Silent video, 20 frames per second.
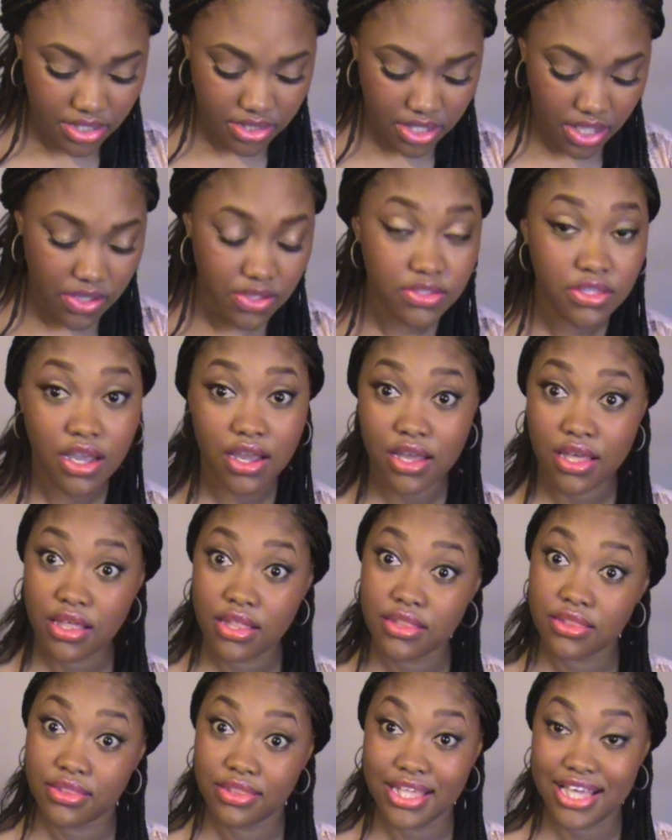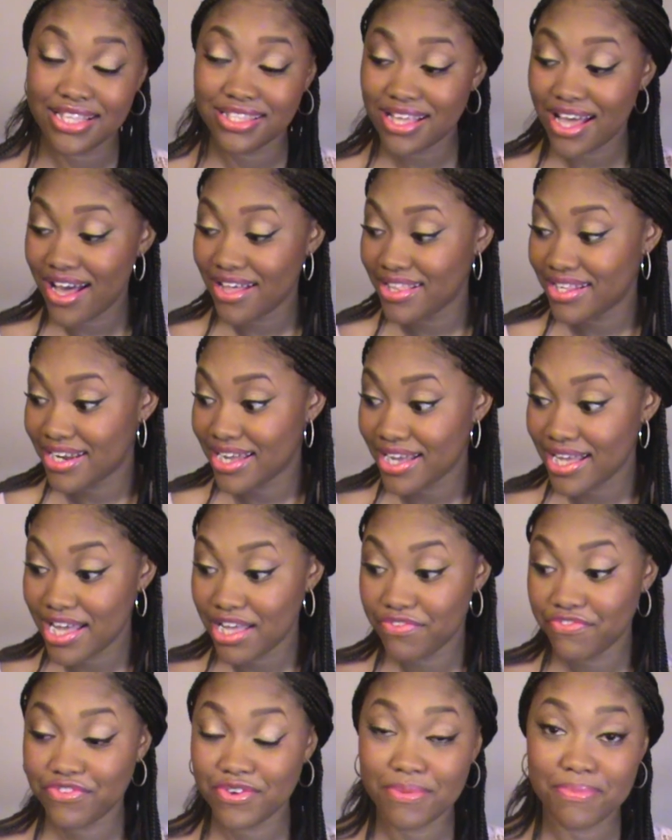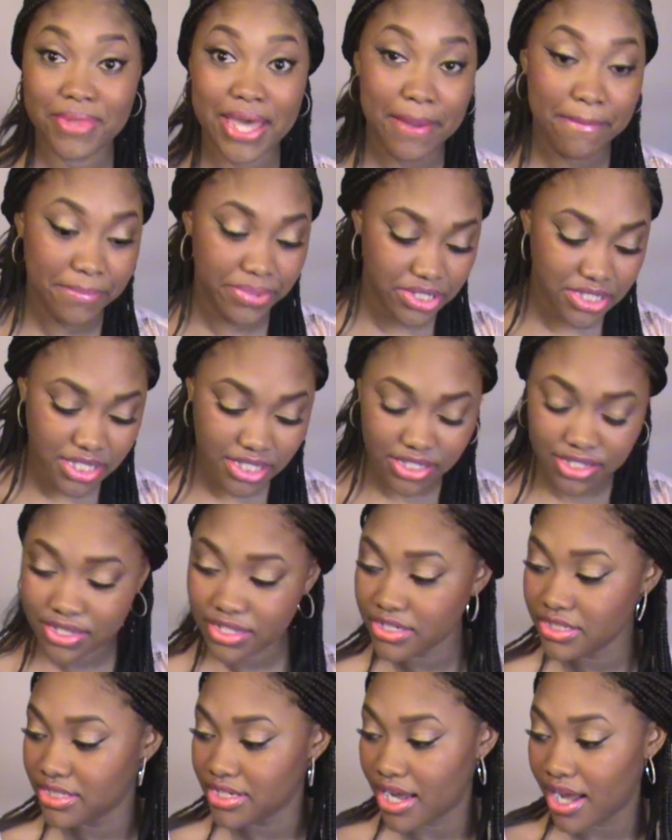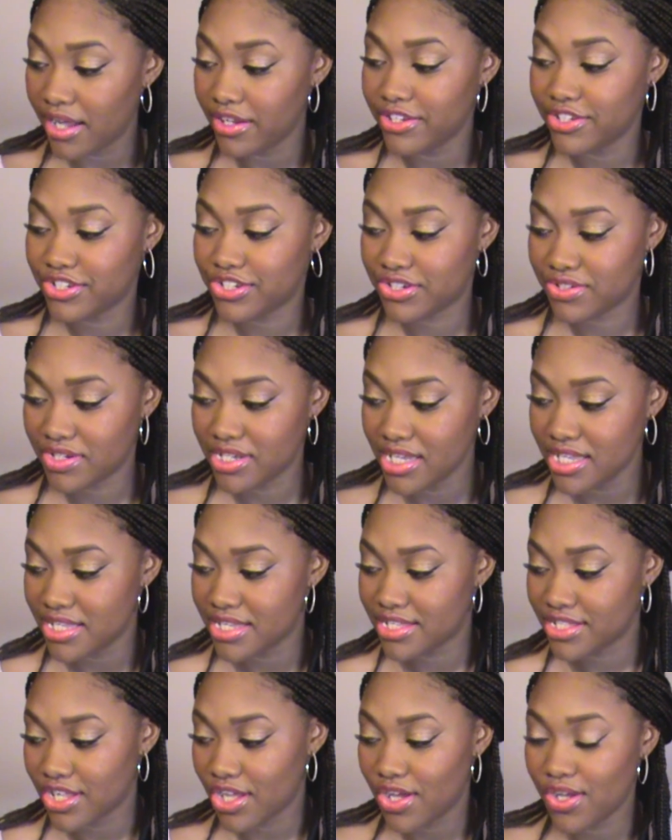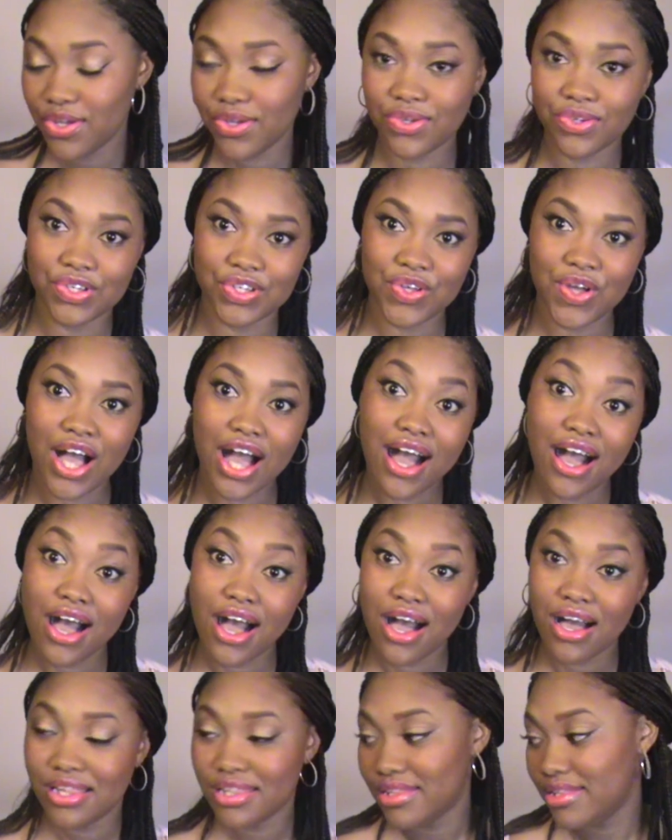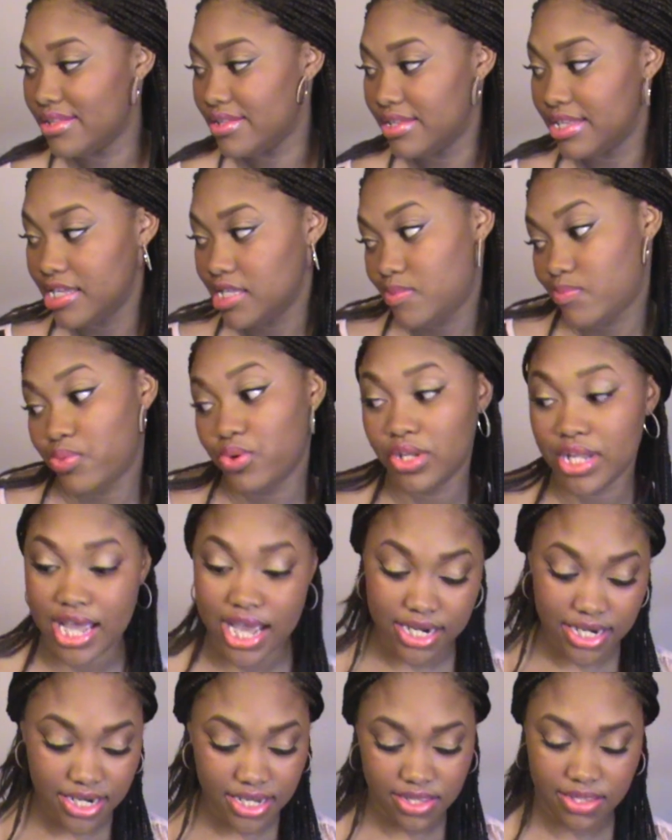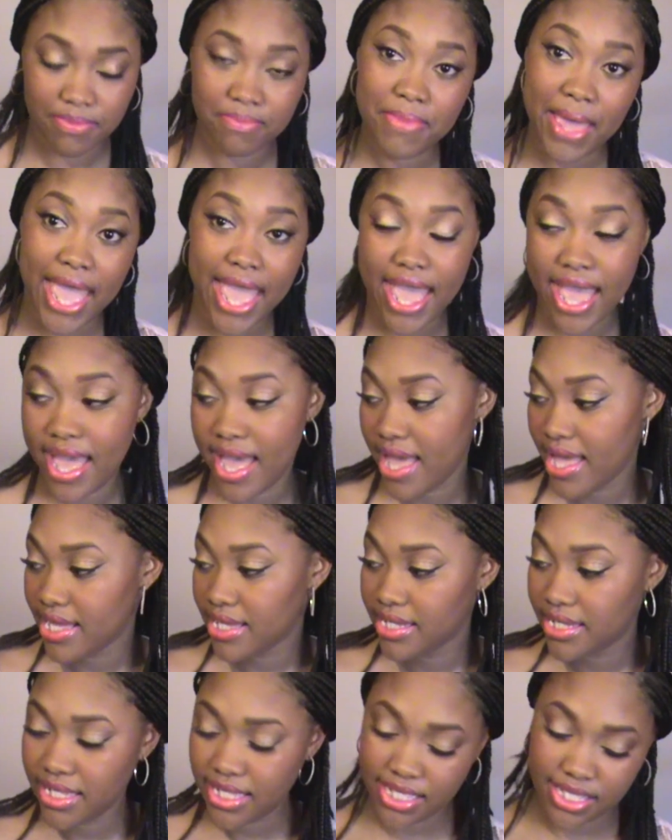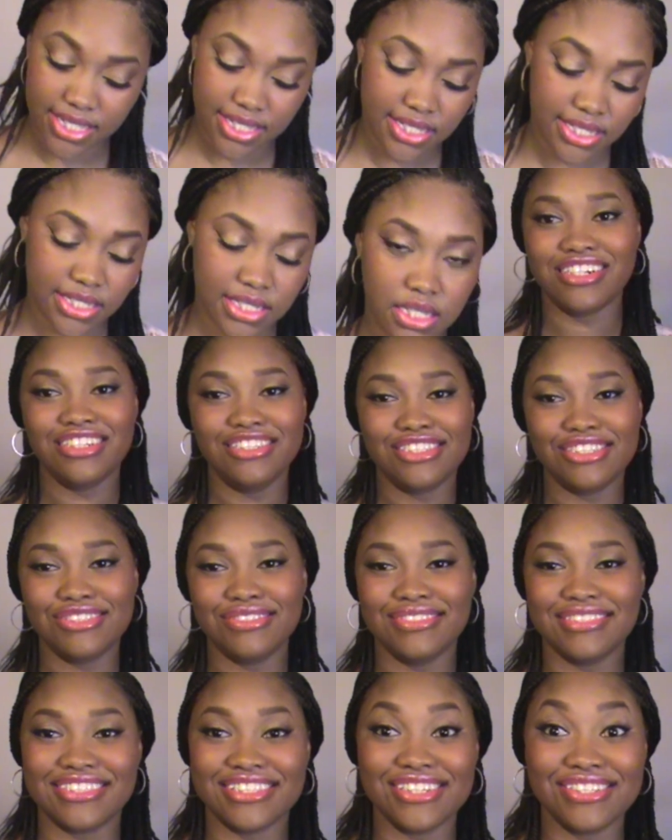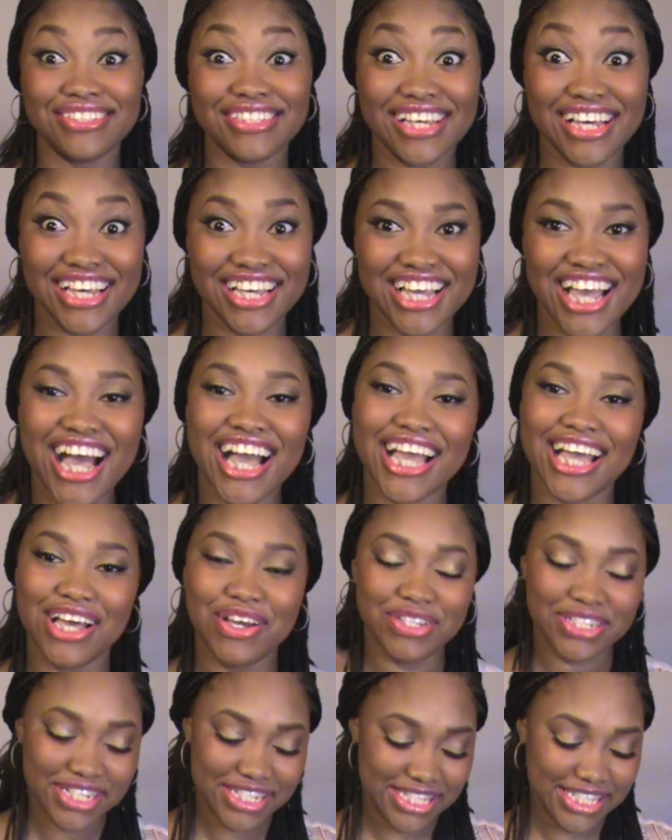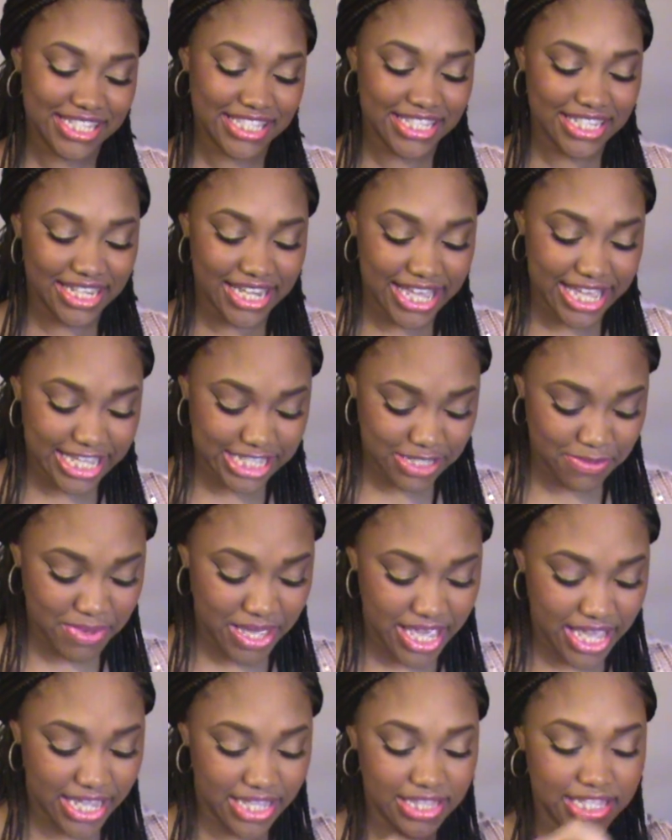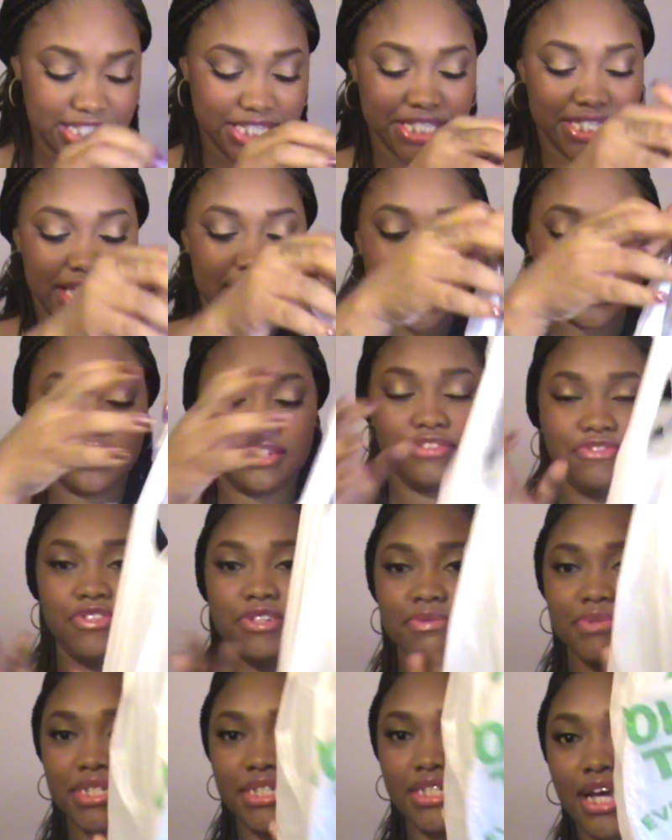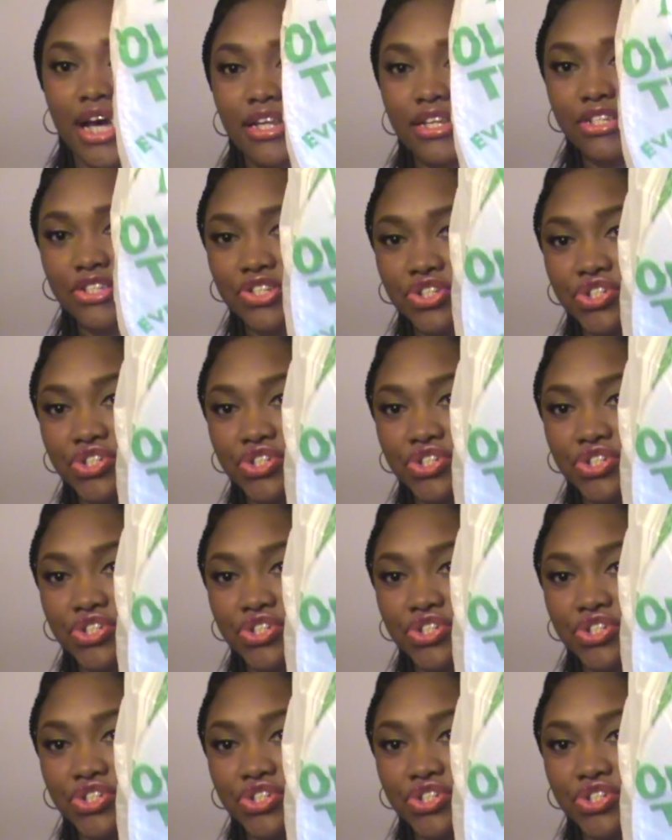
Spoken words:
that's all that I got from that particular Dollar Tree. So let's pull out another bag. So I got, this is the last bag, and this is actually from the Dollar